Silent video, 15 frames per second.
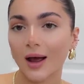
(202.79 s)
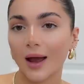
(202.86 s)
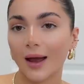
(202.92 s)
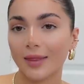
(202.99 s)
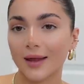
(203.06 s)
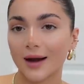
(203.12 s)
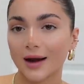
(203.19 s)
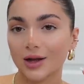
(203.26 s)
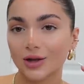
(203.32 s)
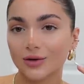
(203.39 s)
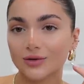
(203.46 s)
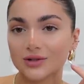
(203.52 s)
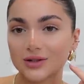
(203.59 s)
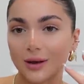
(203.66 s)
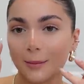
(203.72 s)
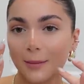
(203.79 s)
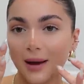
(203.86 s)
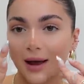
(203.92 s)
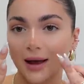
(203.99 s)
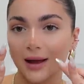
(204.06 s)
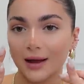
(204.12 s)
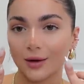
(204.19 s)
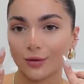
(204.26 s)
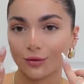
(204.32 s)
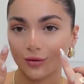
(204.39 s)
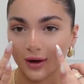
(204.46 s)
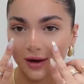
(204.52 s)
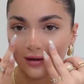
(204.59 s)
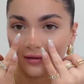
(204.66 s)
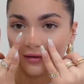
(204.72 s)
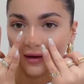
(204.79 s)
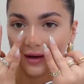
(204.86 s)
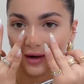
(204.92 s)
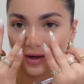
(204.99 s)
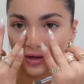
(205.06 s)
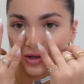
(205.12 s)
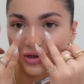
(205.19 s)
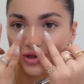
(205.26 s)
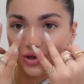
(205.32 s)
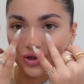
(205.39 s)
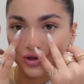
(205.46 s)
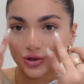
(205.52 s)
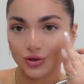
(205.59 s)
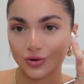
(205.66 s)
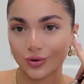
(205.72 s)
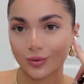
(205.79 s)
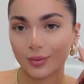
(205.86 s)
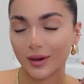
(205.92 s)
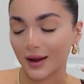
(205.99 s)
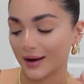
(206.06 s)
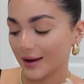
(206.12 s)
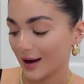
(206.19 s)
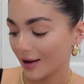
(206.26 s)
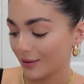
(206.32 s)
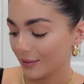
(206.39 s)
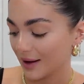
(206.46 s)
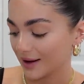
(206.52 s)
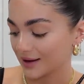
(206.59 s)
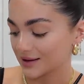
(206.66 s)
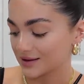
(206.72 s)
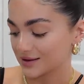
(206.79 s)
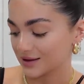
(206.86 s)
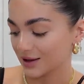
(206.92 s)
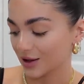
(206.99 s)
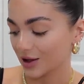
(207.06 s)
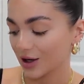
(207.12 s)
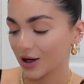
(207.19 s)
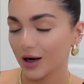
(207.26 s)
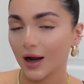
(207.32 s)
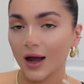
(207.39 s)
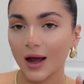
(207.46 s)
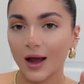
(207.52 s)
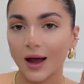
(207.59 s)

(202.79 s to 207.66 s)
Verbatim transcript: and then I use my ring fingers to blend out my concealer.